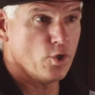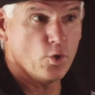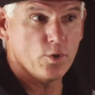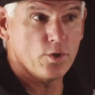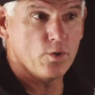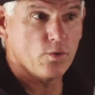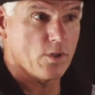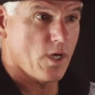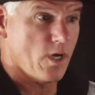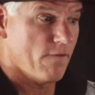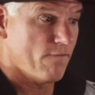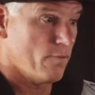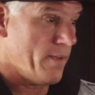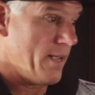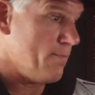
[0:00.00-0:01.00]
who you
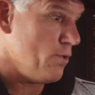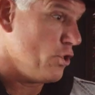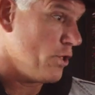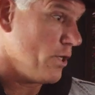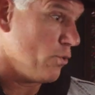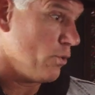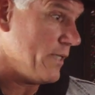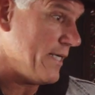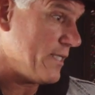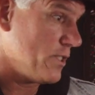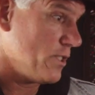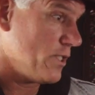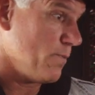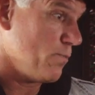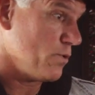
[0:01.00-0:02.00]
love, or maybe you're in a
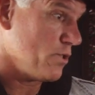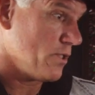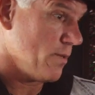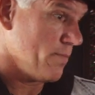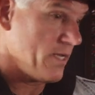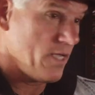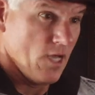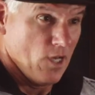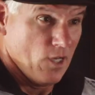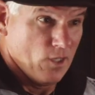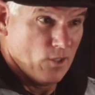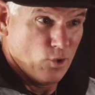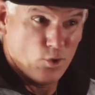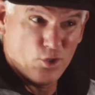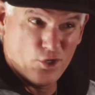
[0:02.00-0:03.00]
relationship with somebody
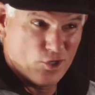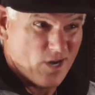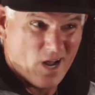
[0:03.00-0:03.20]
who you're